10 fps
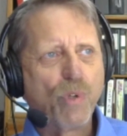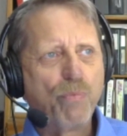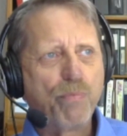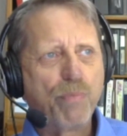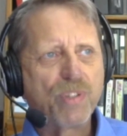
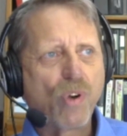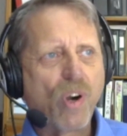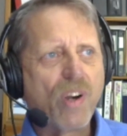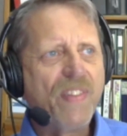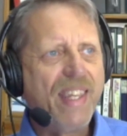
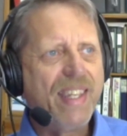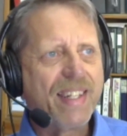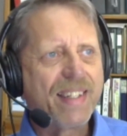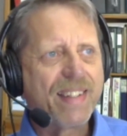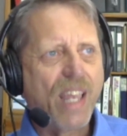bizarre
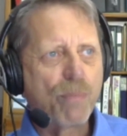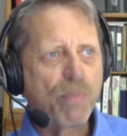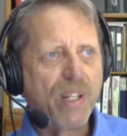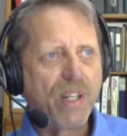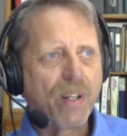things
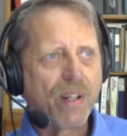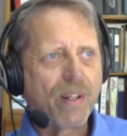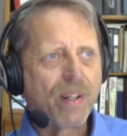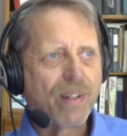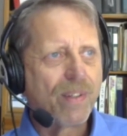happening
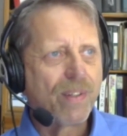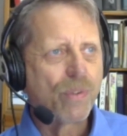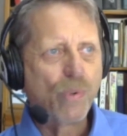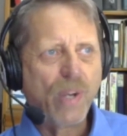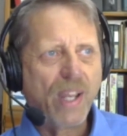
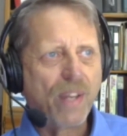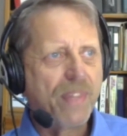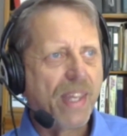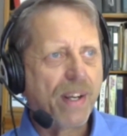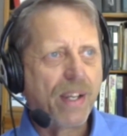throughout
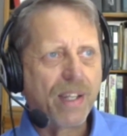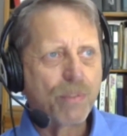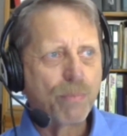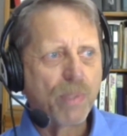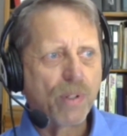that
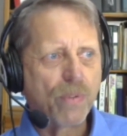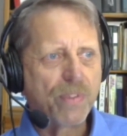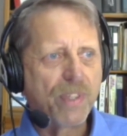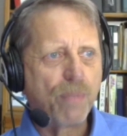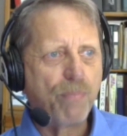hospital
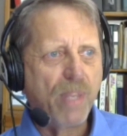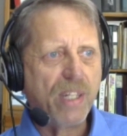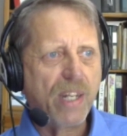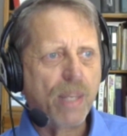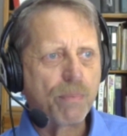that
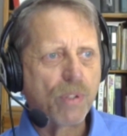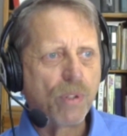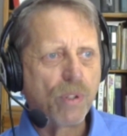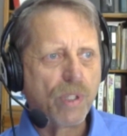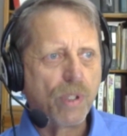made
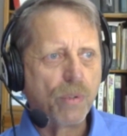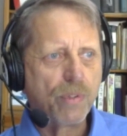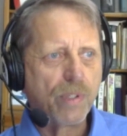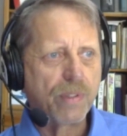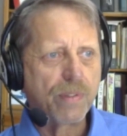absolutely no
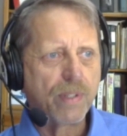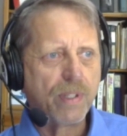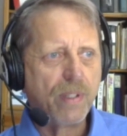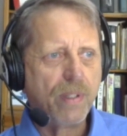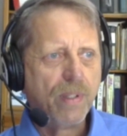sense.
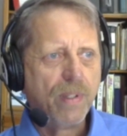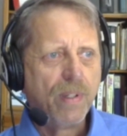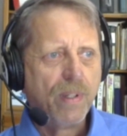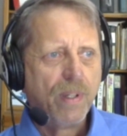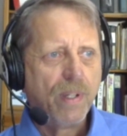They
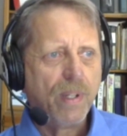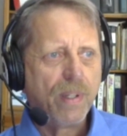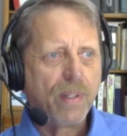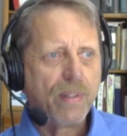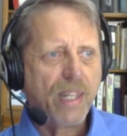
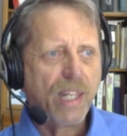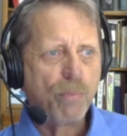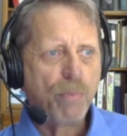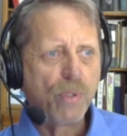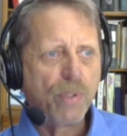had a
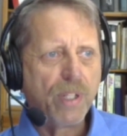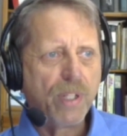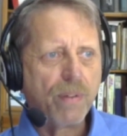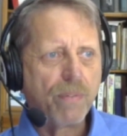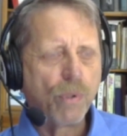
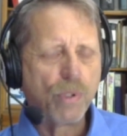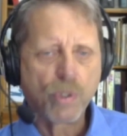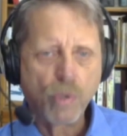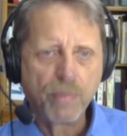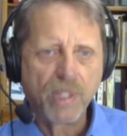building for the
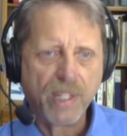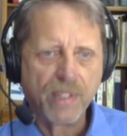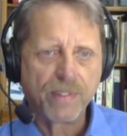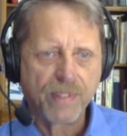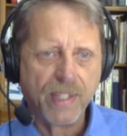criminally
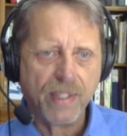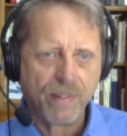insane,